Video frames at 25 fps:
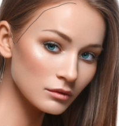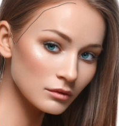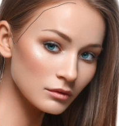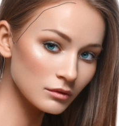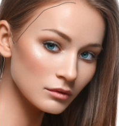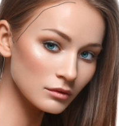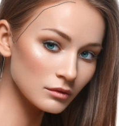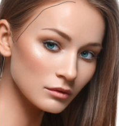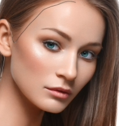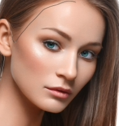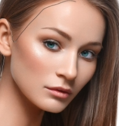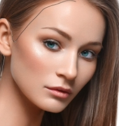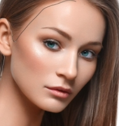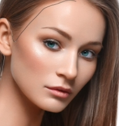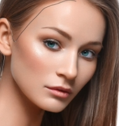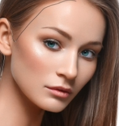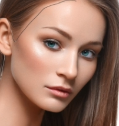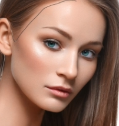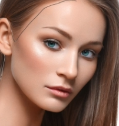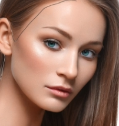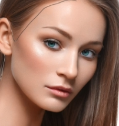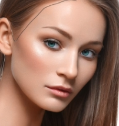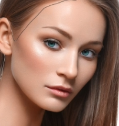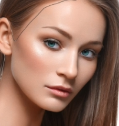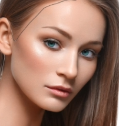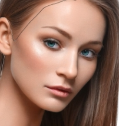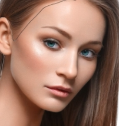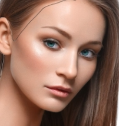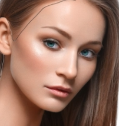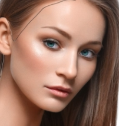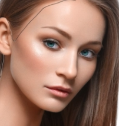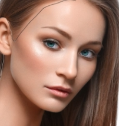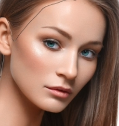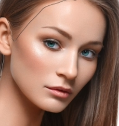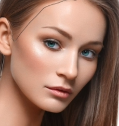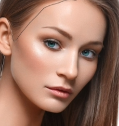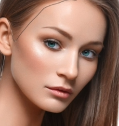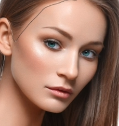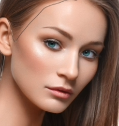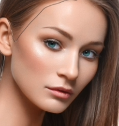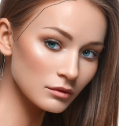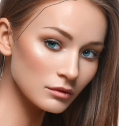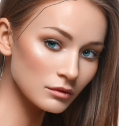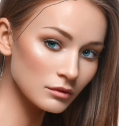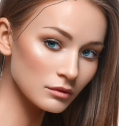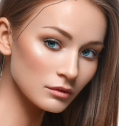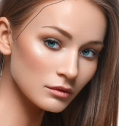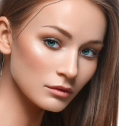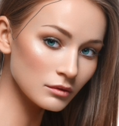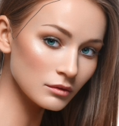
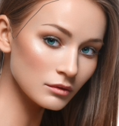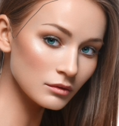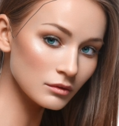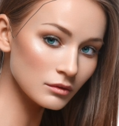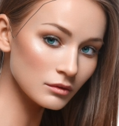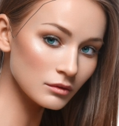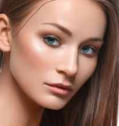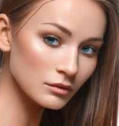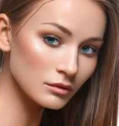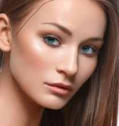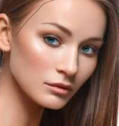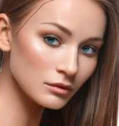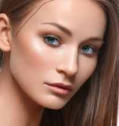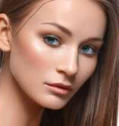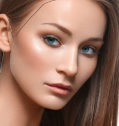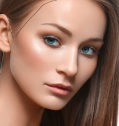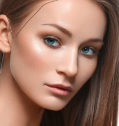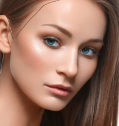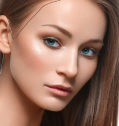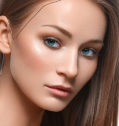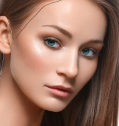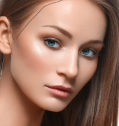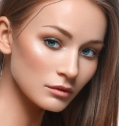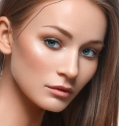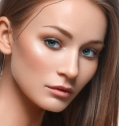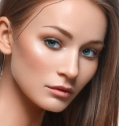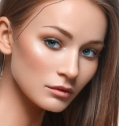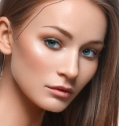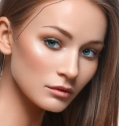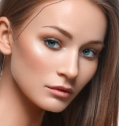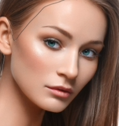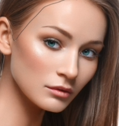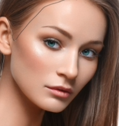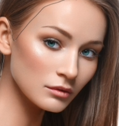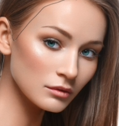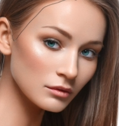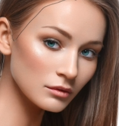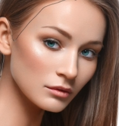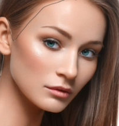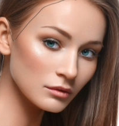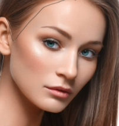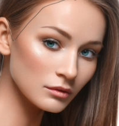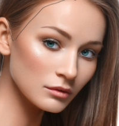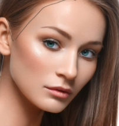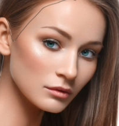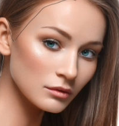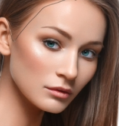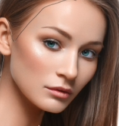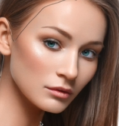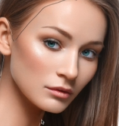
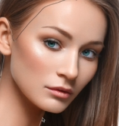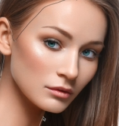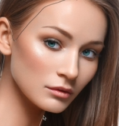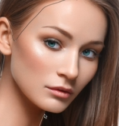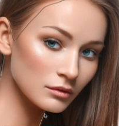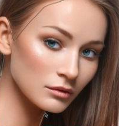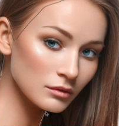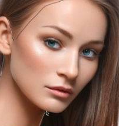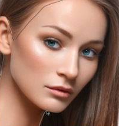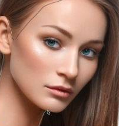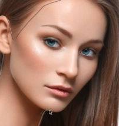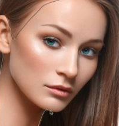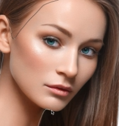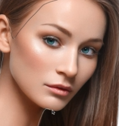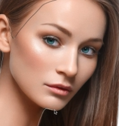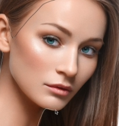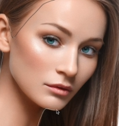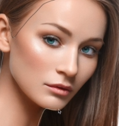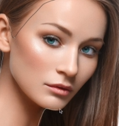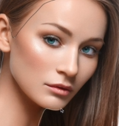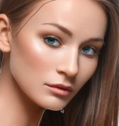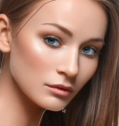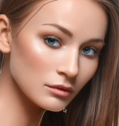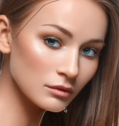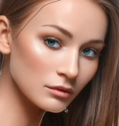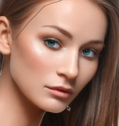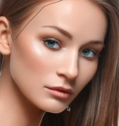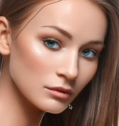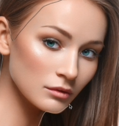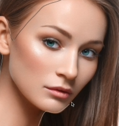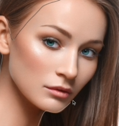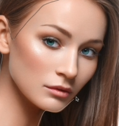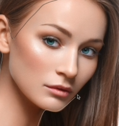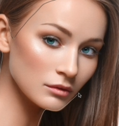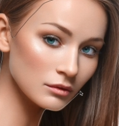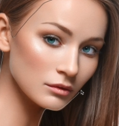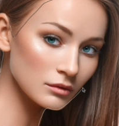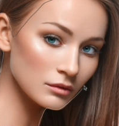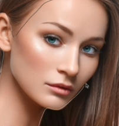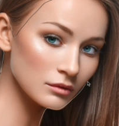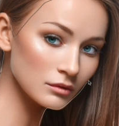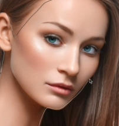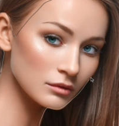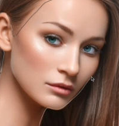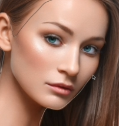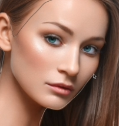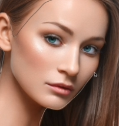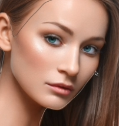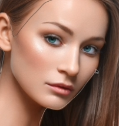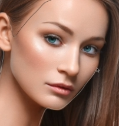
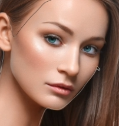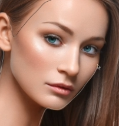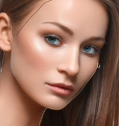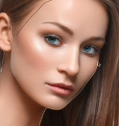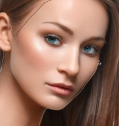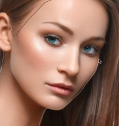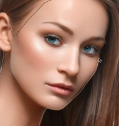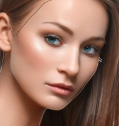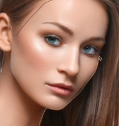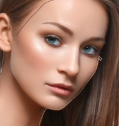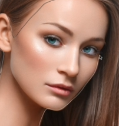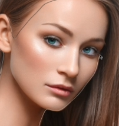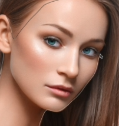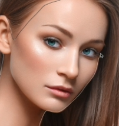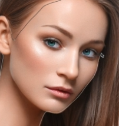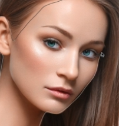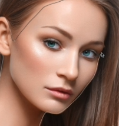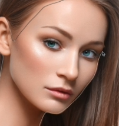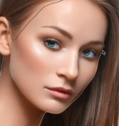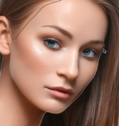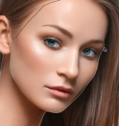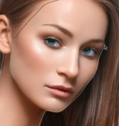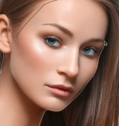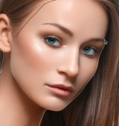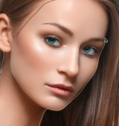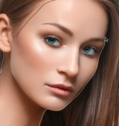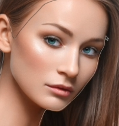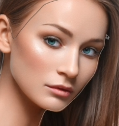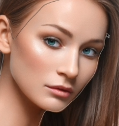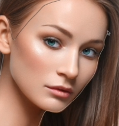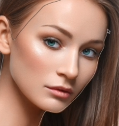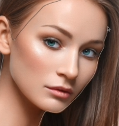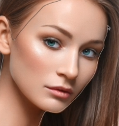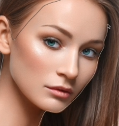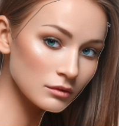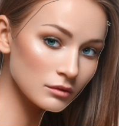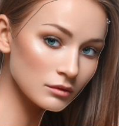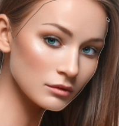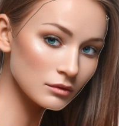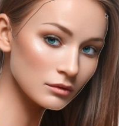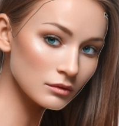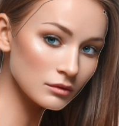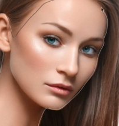(no one is talking)